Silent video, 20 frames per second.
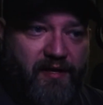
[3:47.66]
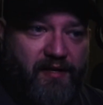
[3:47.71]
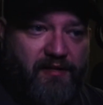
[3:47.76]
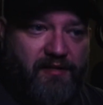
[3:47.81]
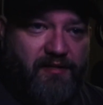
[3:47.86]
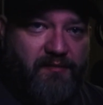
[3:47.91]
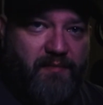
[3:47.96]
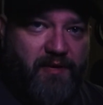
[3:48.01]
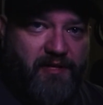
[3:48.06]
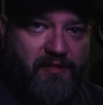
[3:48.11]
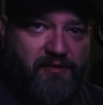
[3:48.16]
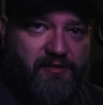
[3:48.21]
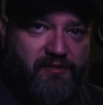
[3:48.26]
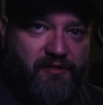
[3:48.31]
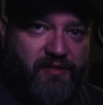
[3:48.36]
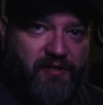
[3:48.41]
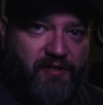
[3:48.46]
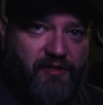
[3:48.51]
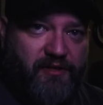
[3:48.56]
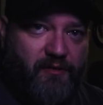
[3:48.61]
to make sure
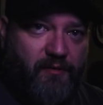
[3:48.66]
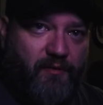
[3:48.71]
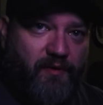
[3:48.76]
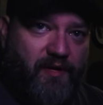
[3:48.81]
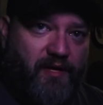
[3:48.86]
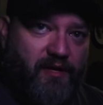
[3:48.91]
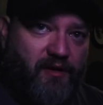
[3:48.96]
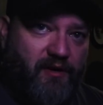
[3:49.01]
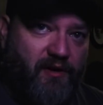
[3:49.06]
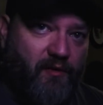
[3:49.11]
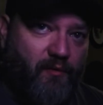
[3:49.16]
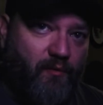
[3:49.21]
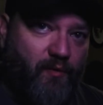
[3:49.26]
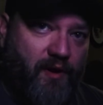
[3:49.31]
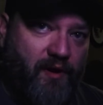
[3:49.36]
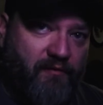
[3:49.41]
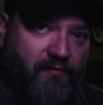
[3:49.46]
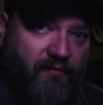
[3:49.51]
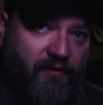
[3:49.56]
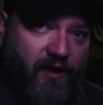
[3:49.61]
that you don't hear it
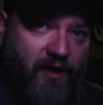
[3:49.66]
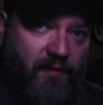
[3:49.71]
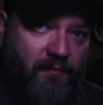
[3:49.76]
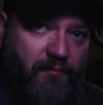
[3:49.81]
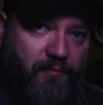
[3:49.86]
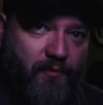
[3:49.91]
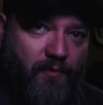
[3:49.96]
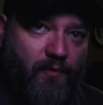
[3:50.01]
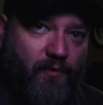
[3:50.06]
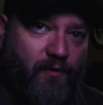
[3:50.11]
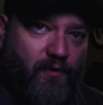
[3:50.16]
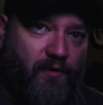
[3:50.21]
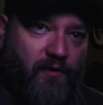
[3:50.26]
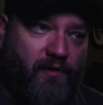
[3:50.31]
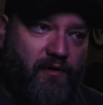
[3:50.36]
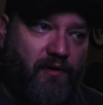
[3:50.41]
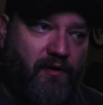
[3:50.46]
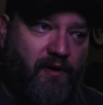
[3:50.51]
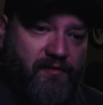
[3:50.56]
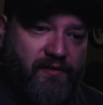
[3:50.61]
rev up or